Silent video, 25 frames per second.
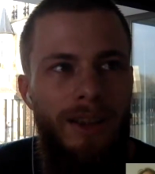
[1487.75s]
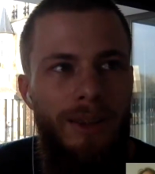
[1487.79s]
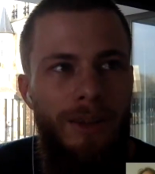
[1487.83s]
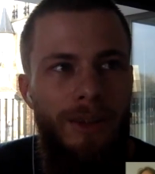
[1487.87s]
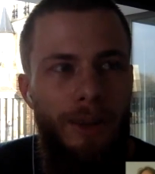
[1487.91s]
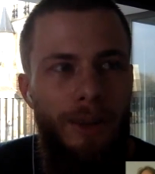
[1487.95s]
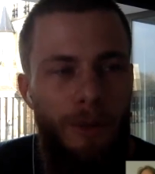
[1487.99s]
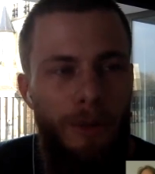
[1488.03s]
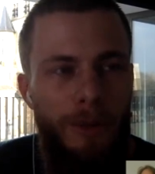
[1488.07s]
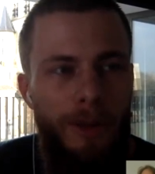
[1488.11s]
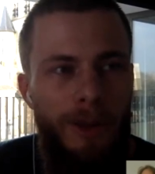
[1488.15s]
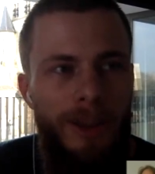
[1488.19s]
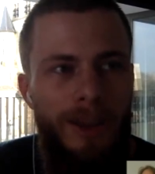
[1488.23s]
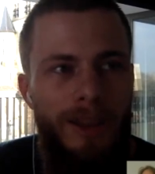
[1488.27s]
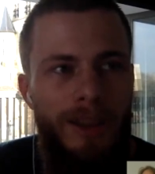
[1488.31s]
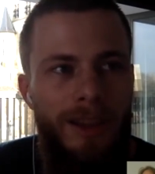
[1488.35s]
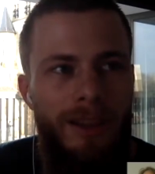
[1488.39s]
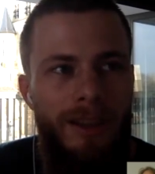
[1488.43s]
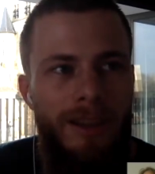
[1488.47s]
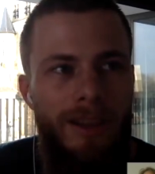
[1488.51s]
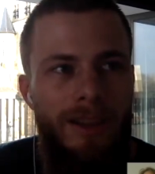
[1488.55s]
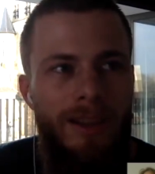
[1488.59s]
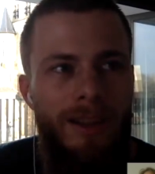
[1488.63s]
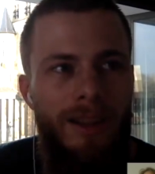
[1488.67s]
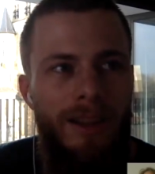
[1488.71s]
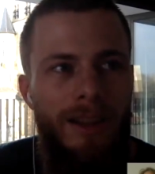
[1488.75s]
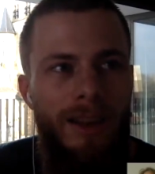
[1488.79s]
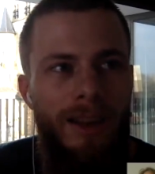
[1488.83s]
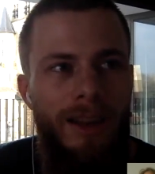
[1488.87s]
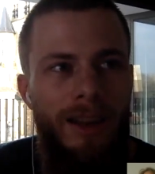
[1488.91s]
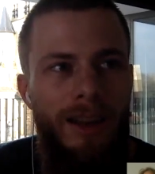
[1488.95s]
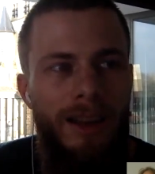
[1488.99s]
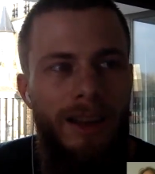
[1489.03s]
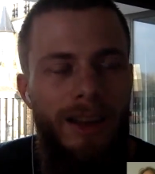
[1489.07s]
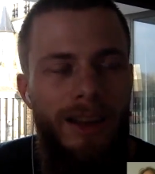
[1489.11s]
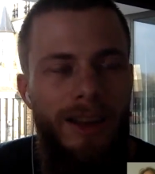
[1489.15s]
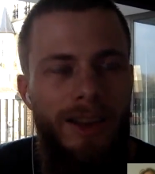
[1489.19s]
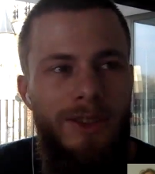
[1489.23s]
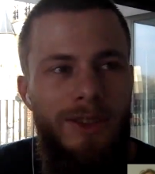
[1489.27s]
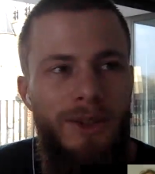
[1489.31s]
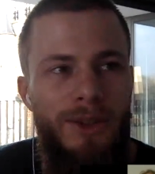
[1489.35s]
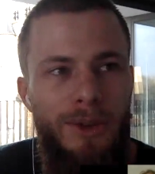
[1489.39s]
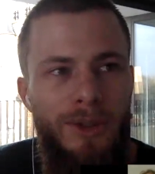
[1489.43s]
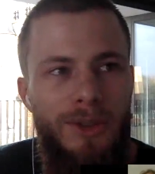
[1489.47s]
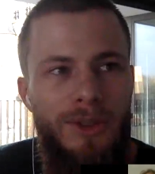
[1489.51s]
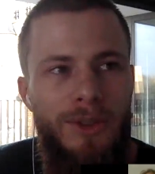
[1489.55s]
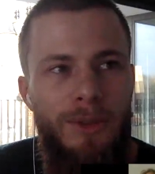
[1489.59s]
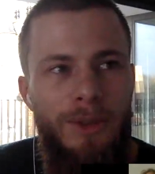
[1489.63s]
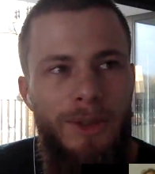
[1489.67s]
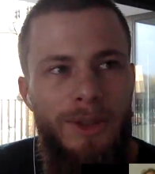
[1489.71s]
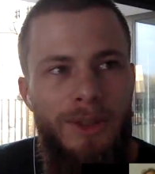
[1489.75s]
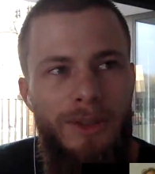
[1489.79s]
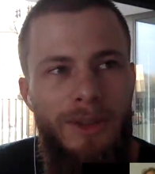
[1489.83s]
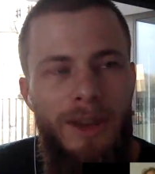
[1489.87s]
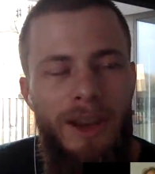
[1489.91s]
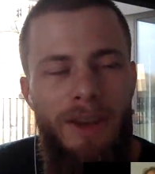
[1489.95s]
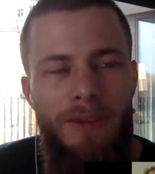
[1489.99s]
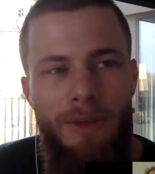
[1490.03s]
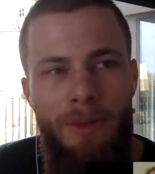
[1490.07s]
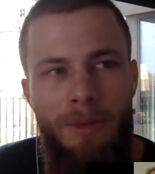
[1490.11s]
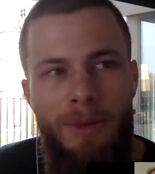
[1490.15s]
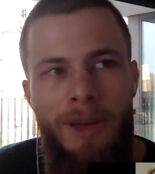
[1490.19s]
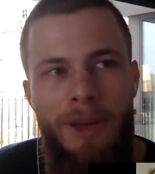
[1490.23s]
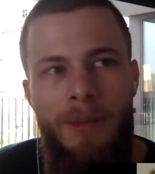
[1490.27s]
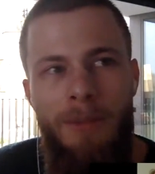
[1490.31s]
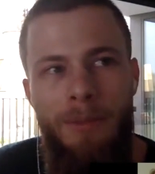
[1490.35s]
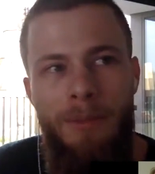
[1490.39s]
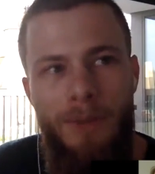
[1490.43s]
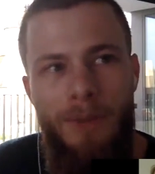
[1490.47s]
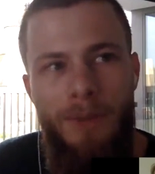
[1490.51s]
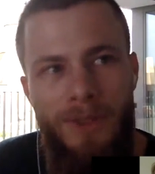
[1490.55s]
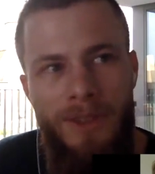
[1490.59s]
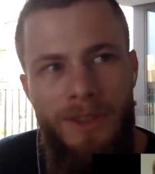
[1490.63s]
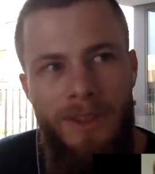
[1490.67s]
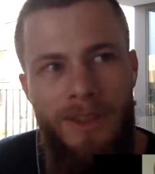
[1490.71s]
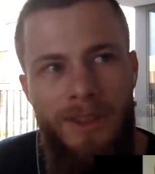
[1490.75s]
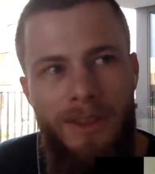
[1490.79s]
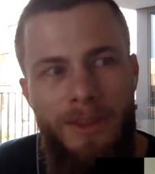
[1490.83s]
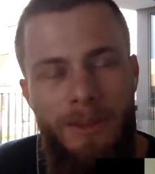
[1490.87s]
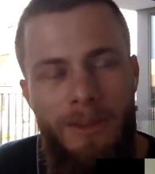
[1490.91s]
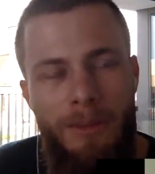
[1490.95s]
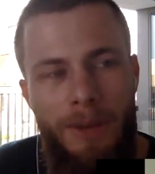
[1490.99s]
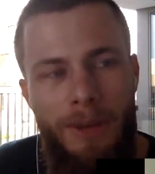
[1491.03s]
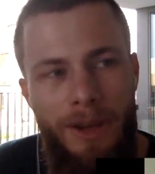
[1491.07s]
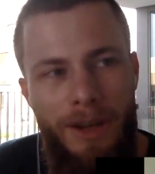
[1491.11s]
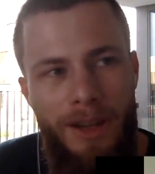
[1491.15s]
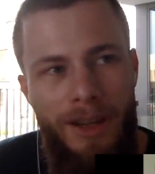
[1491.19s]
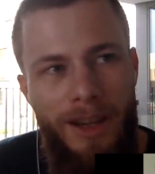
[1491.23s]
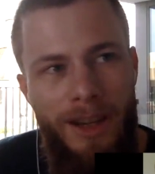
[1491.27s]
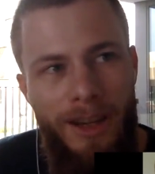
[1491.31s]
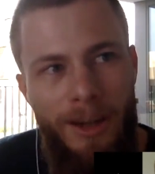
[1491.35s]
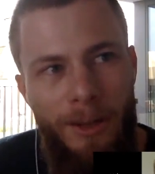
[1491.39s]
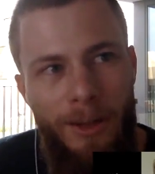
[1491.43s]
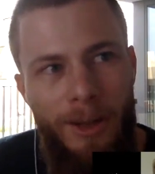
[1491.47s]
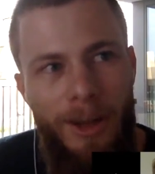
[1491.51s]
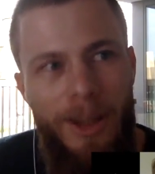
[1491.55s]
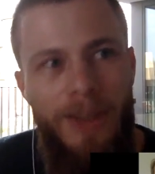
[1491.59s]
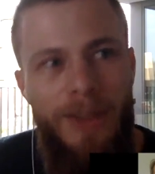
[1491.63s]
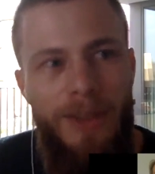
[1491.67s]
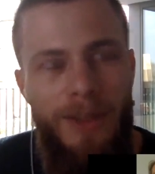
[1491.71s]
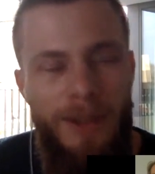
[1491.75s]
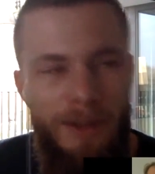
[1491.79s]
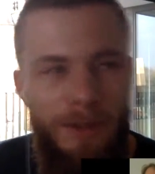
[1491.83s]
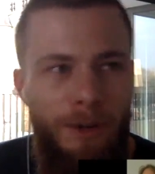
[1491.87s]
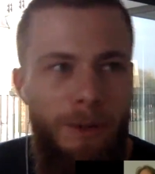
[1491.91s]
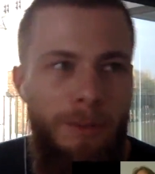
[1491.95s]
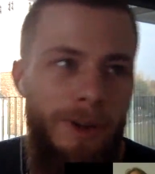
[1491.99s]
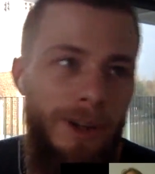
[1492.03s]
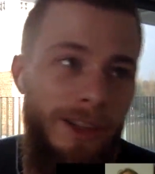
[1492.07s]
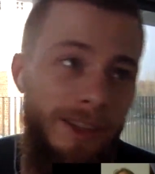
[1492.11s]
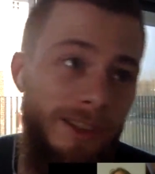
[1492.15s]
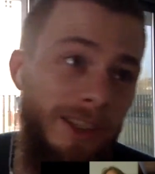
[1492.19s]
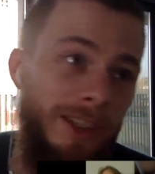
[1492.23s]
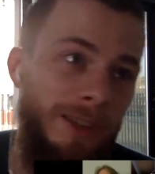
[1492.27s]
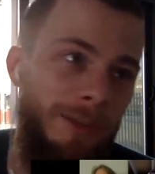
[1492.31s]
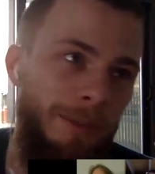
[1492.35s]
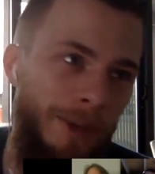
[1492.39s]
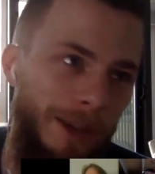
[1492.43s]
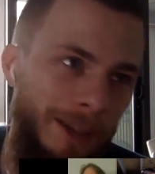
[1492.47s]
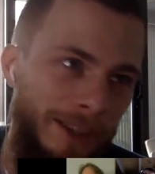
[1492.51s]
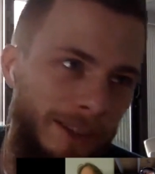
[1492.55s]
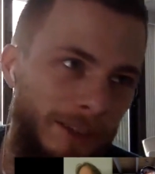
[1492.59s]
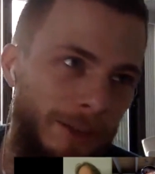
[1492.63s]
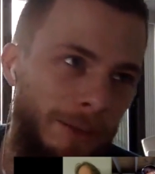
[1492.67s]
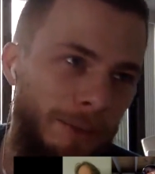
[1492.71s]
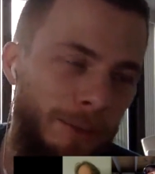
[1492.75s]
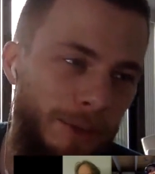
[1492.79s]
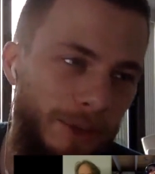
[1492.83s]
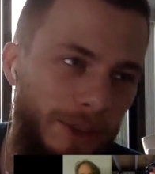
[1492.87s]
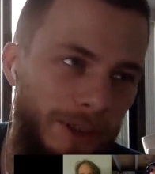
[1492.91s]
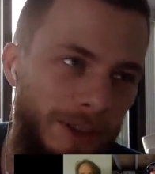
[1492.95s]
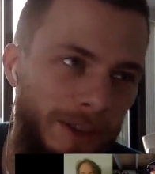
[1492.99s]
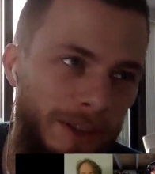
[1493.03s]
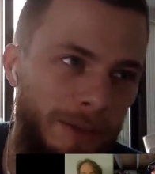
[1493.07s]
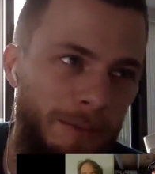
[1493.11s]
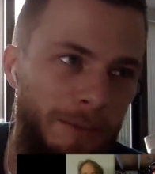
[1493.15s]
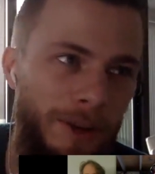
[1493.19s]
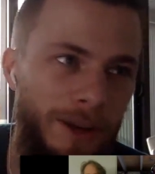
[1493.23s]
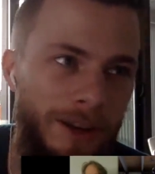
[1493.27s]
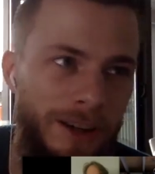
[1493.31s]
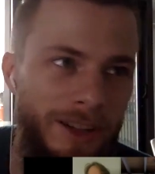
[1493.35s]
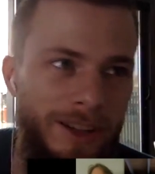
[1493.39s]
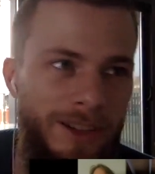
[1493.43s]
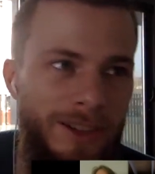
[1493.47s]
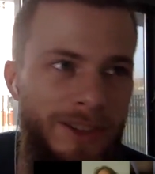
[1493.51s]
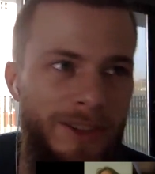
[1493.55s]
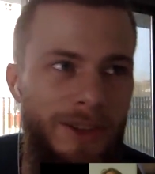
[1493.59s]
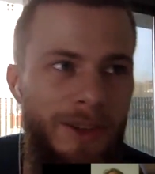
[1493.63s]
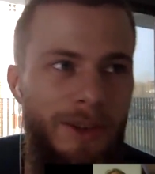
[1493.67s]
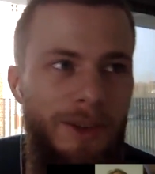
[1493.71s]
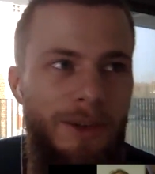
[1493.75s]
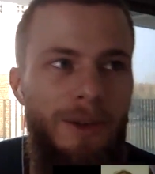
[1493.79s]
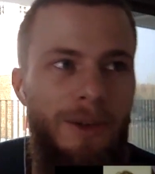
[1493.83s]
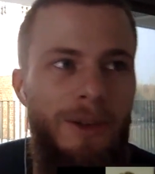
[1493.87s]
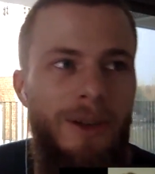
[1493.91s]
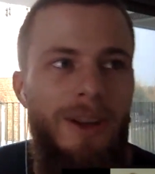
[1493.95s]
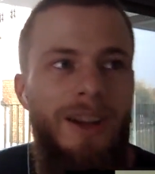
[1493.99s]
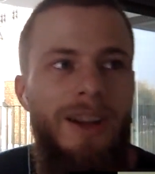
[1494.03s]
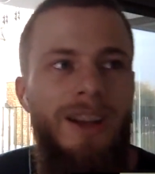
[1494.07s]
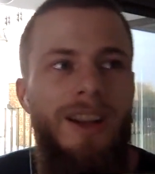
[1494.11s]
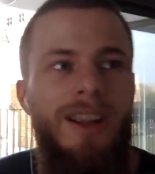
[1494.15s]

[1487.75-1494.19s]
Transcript: nobody is used to it, so everybody puts it in the body anyway, so everybody's expected to put it in the body, so